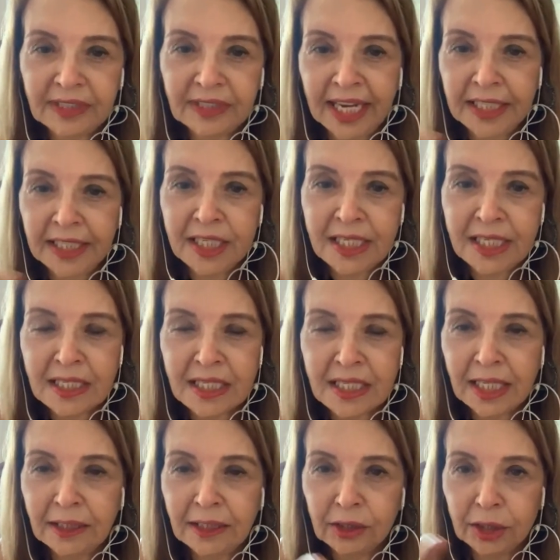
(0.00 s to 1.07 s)
19th
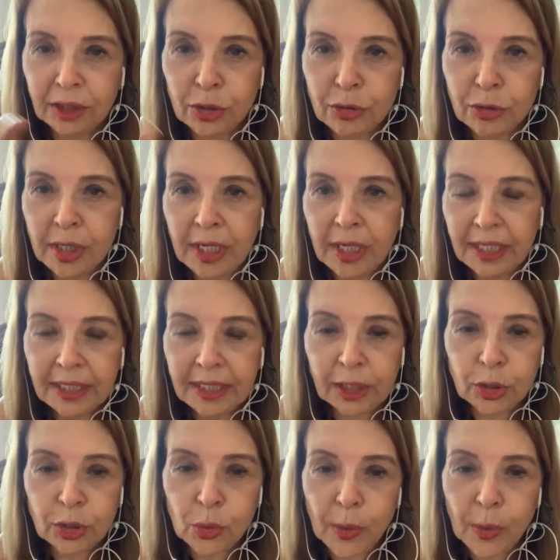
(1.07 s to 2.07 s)
century to the